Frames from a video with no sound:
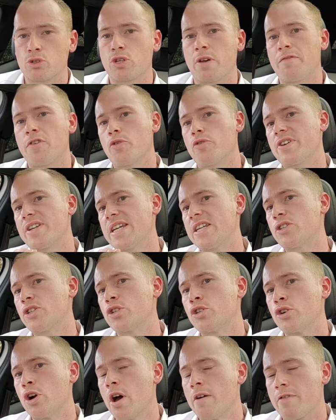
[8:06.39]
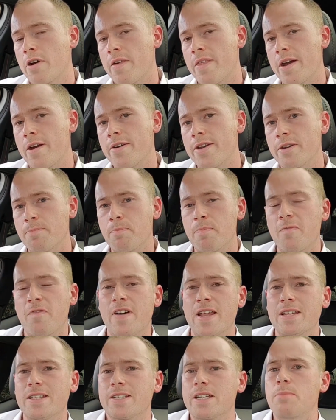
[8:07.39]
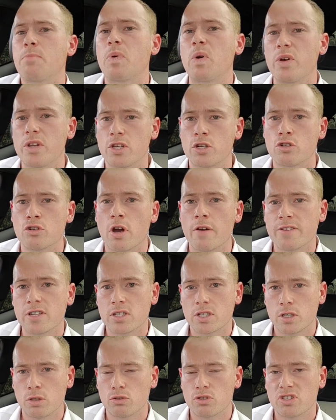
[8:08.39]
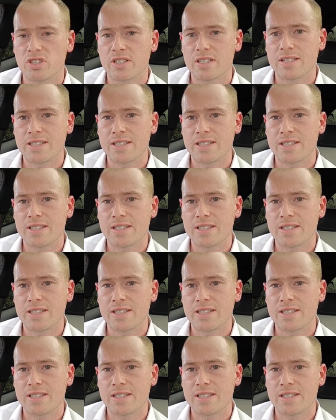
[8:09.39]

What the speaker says: So if you're a decent driver out there and you fancy putting your driving skills to the